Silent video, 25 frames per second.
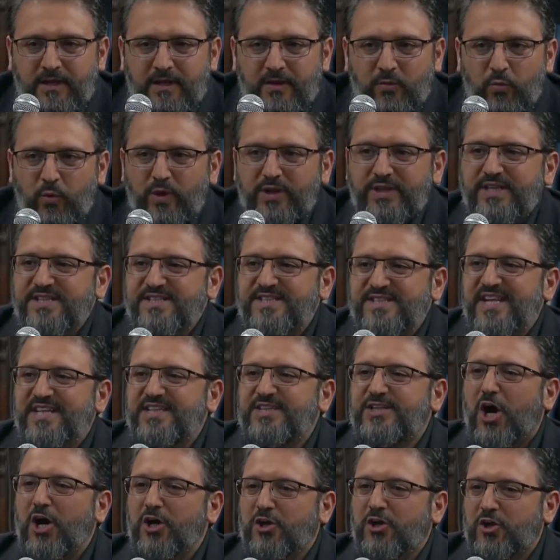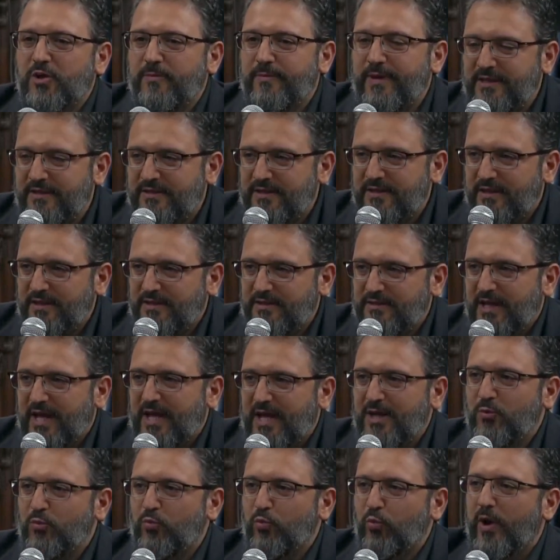What does the documented
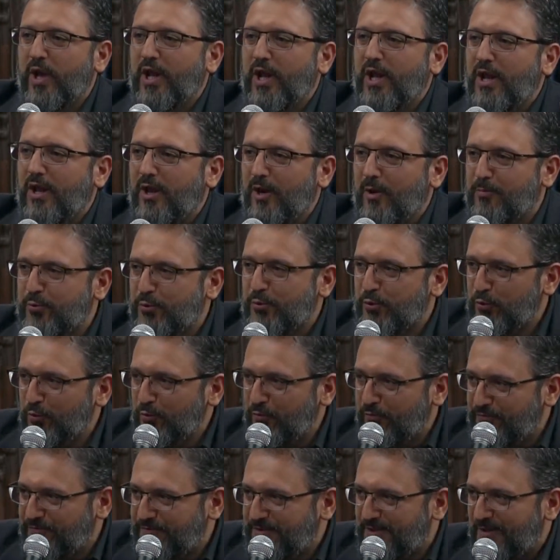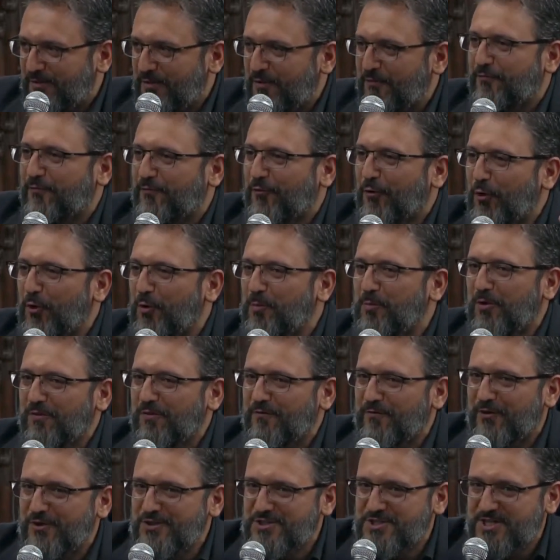and well approved, the formal
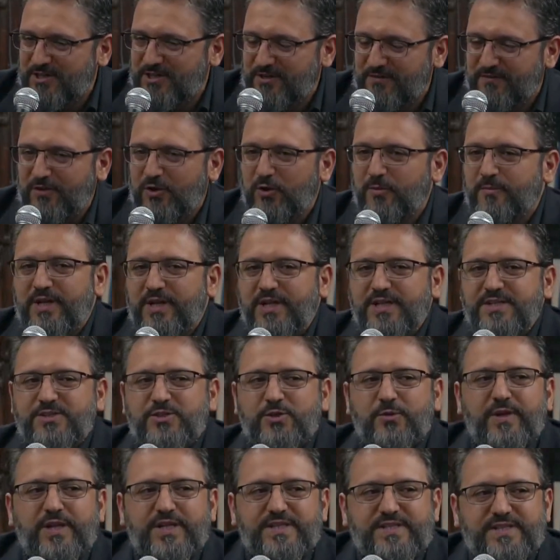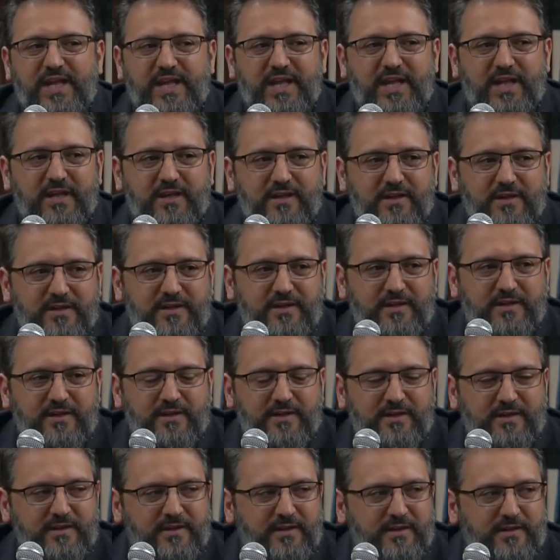version of human history say
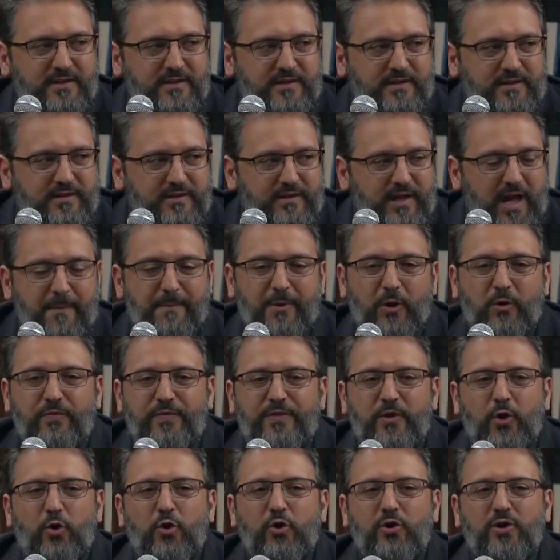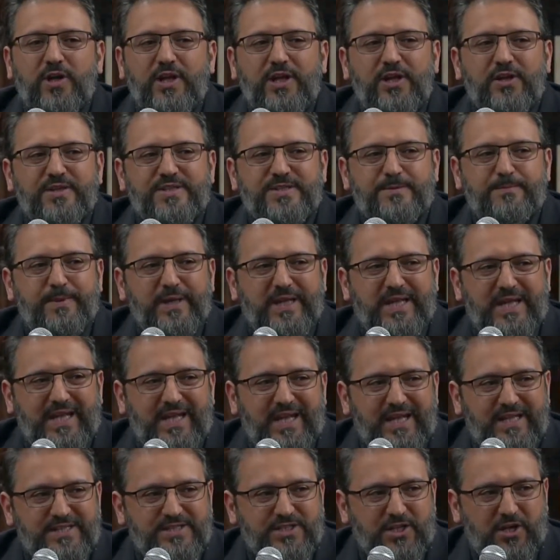about the earliest
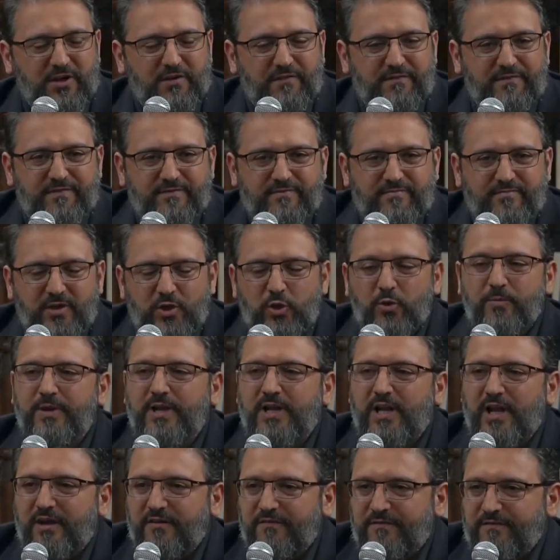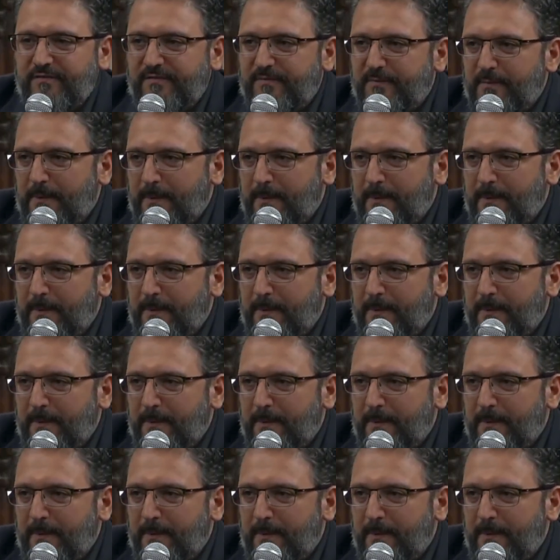beginnings of human life?